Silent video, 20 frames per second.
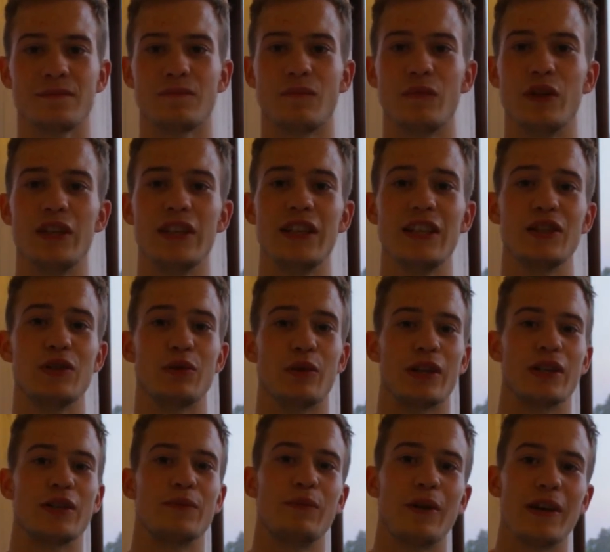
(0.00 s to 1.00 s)
We need to
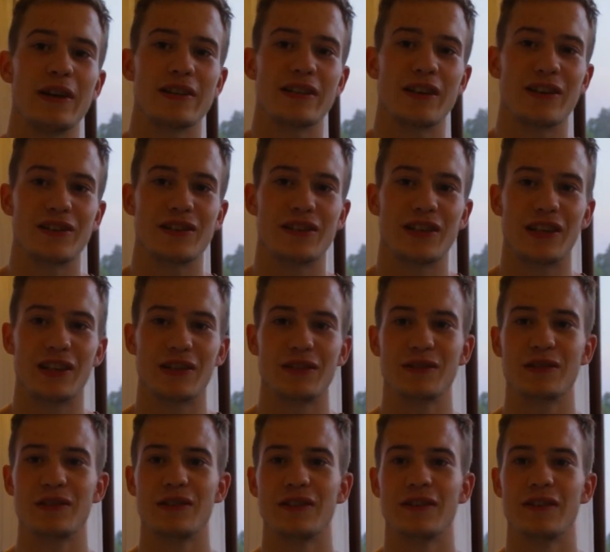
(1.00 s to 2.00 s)
express
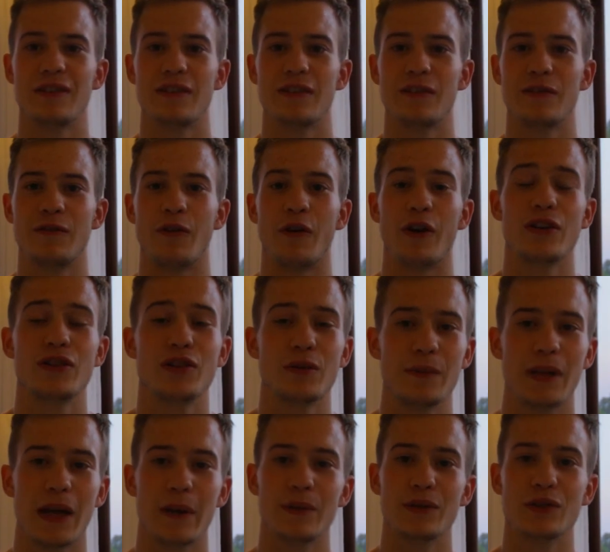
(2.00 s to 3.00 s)
ourselves for us to
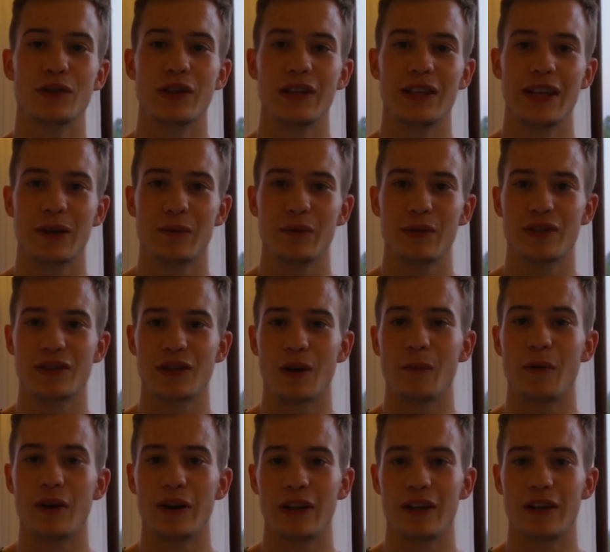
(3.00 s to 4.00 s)
be able to connect with
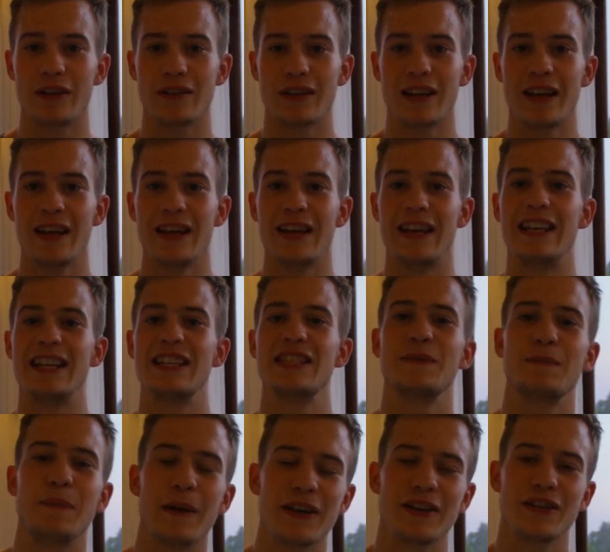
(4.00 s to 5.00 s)
someone else,
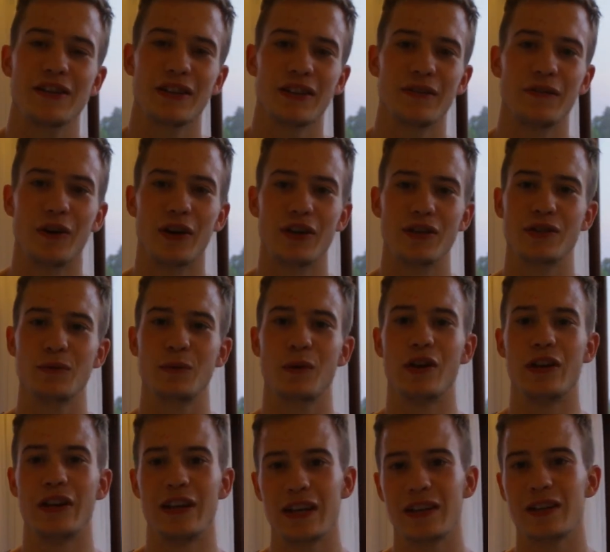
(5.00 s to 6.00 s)
especially for us to
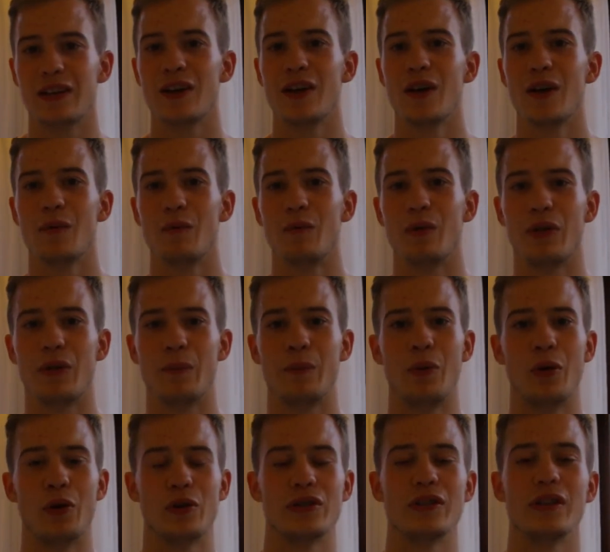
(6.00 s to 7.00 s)
connect with the
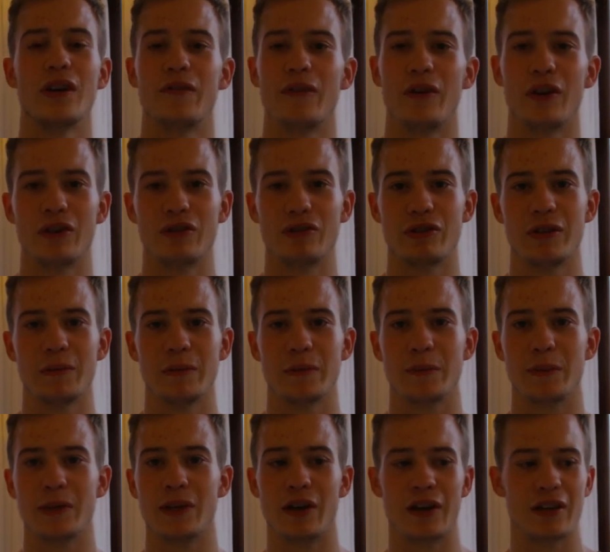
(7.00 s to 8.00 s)
person of our dreams,
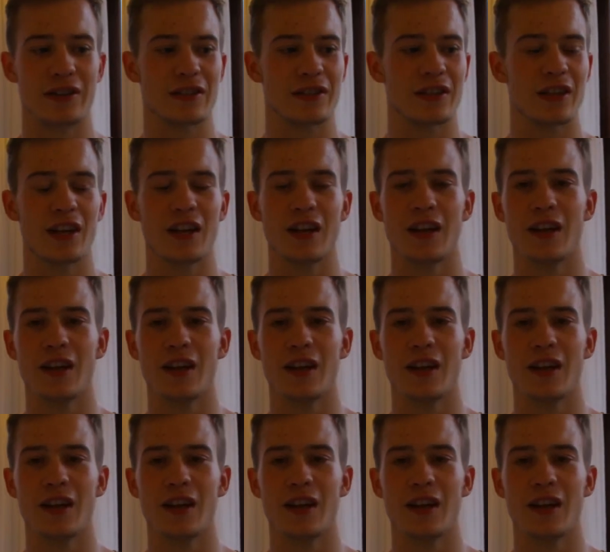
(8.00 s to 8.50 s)
because